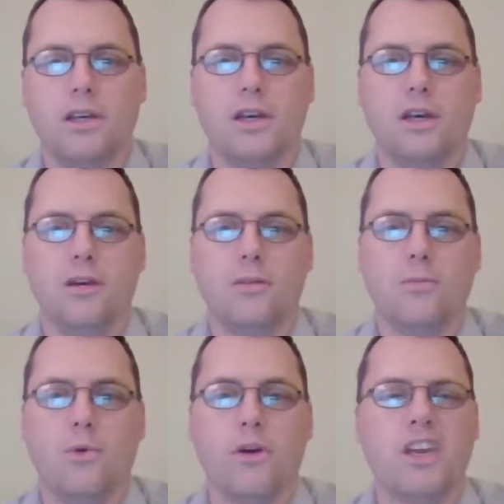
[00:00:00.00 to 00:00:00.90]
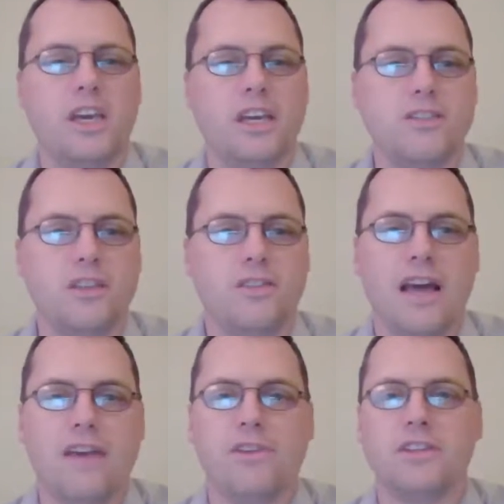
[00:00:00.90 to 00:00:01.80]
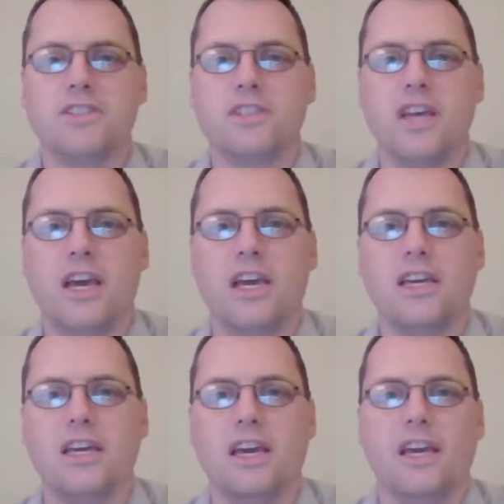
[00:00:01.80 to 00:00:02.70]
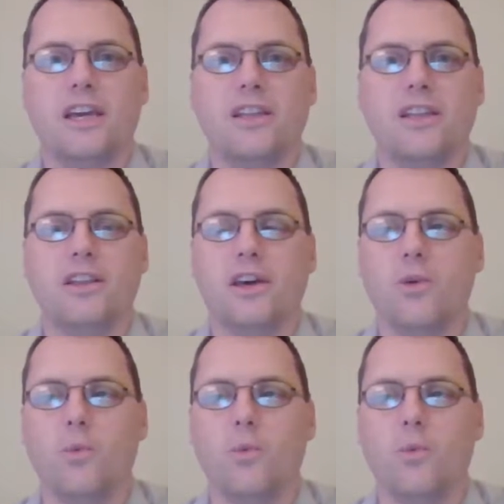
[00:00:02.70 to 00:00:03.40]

or kids even having a say in